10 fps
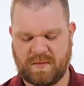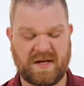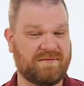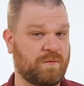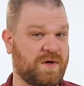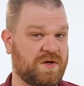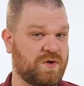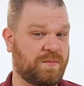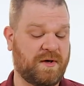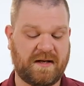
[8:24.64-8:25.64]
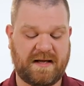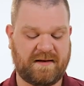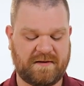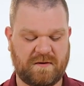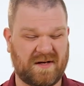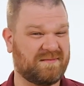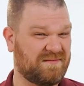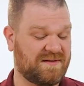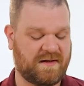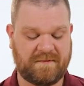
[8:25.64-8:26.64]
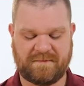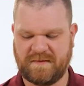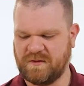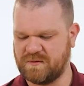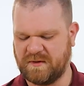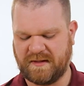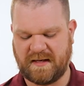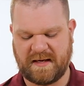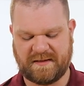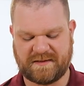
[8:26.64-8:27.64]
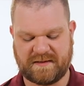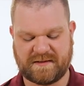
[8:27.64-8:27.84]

But even when you do put it in a heavy grip, it feels really nice.